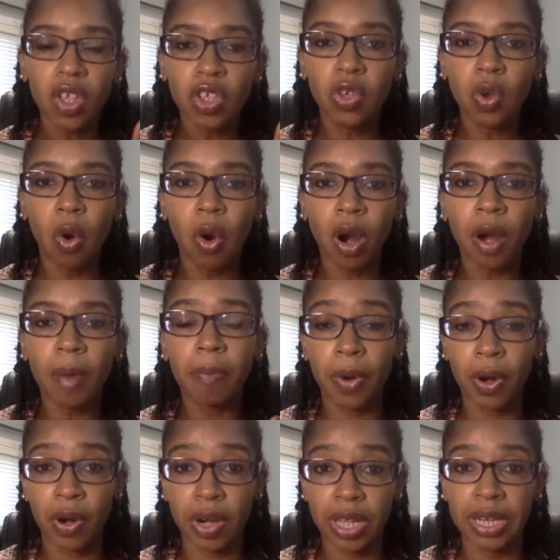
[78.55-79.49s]

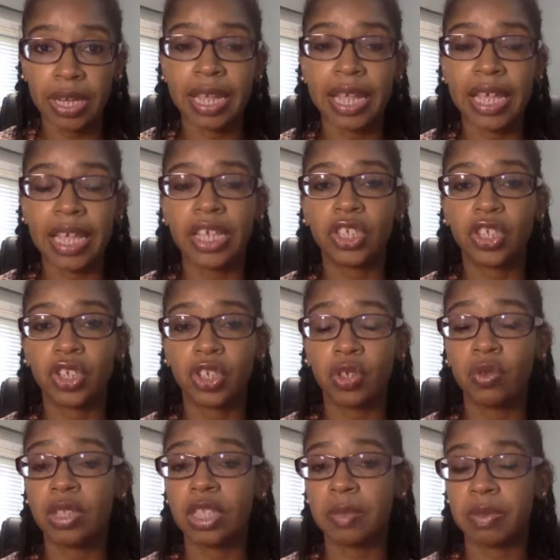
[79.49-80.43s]
your burden is
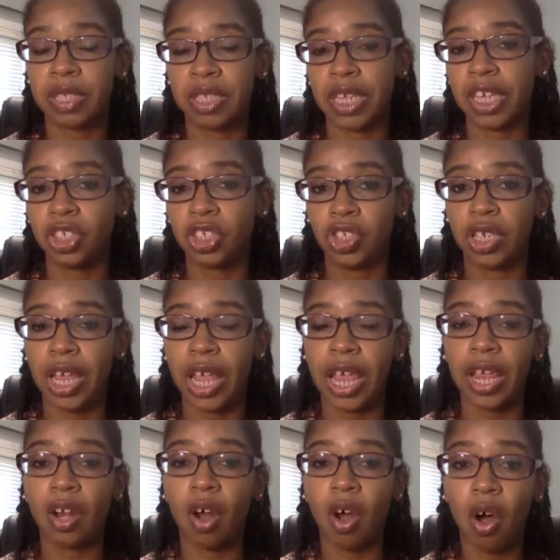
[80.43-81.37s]
to
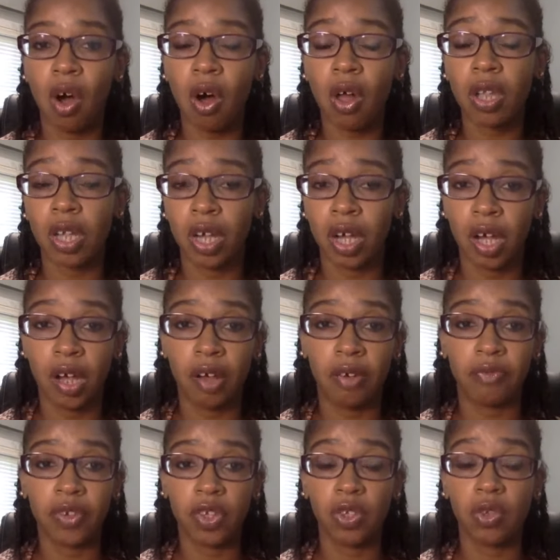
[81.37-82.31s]
substantiate all
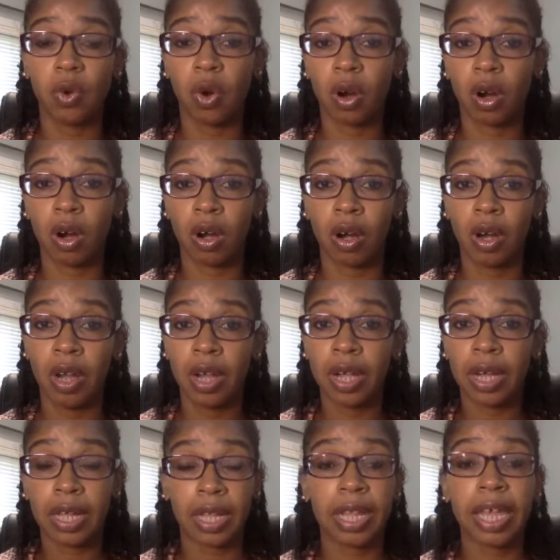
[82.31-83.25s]
of your
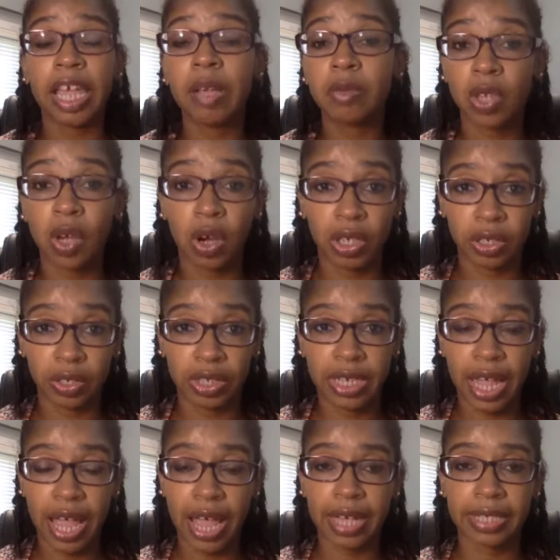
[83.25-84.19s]
claims on
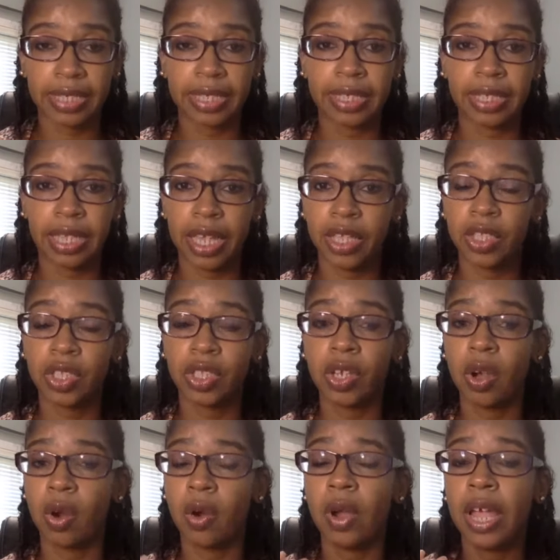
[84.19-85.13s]
your taxes. And
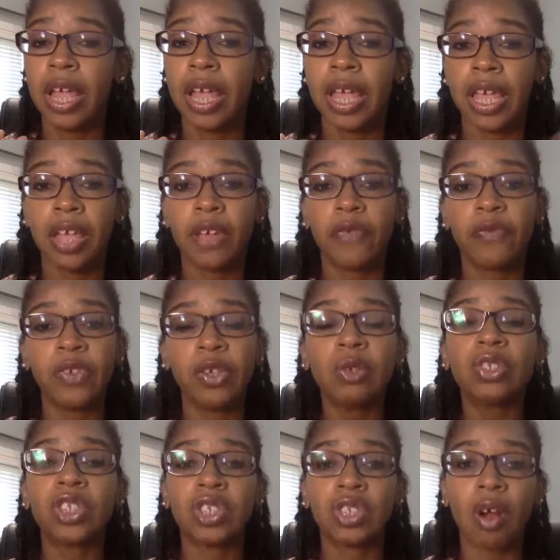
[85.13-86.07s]
so if
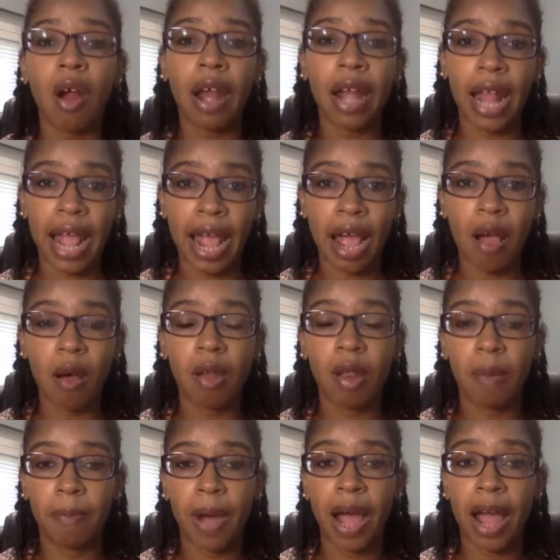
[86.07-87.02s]
you start
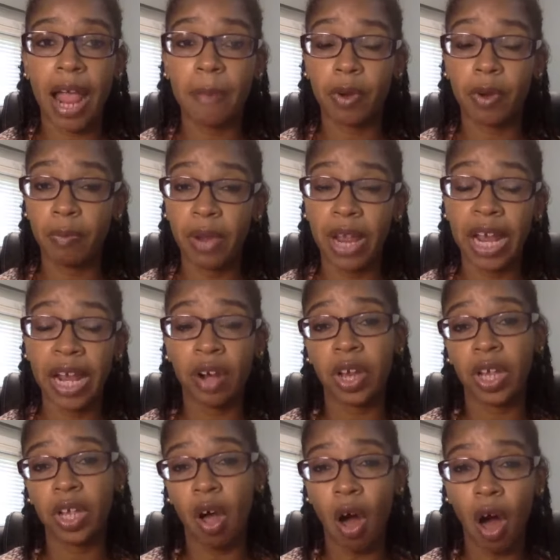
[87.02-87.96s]
out by
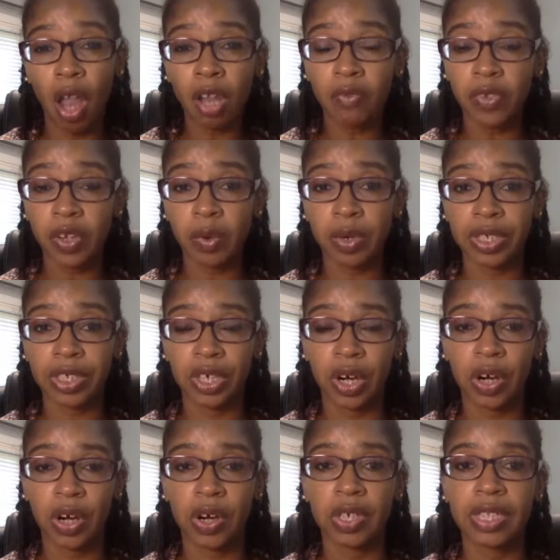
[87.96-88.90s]
preparing all of your
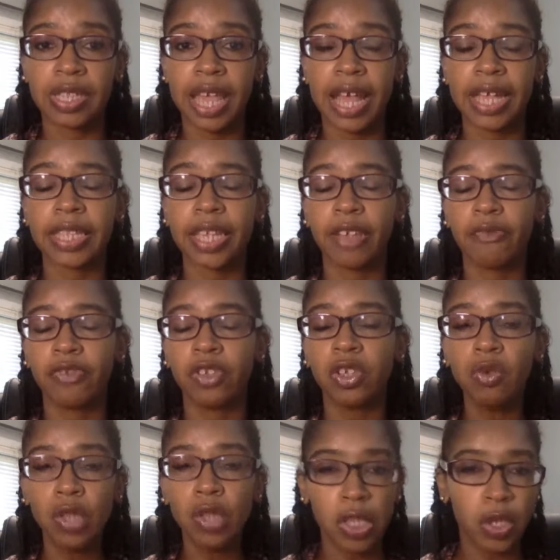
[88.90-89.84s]
returns as if
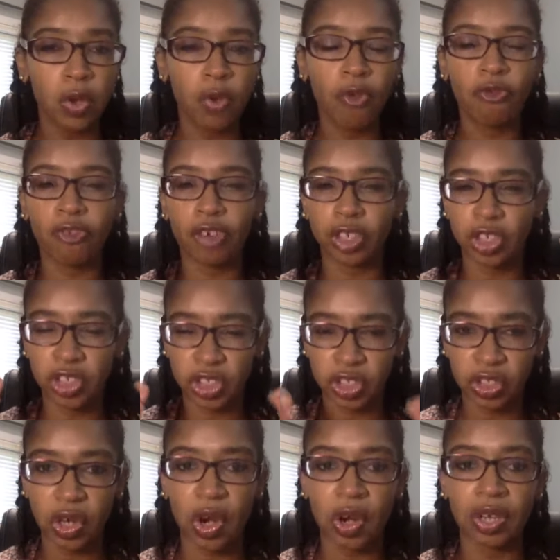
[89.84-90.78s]
you knew for
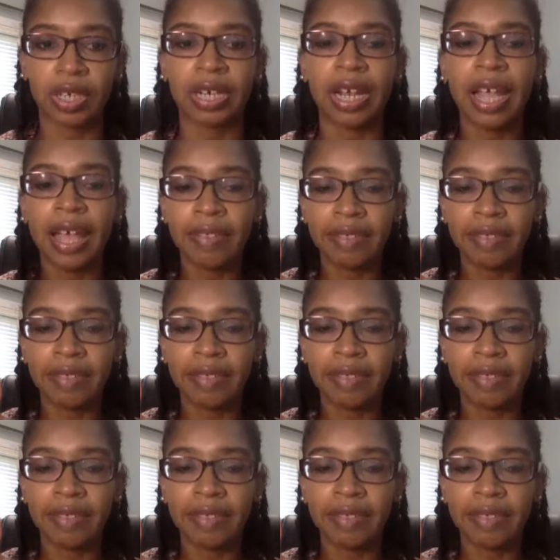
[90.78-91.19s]
certain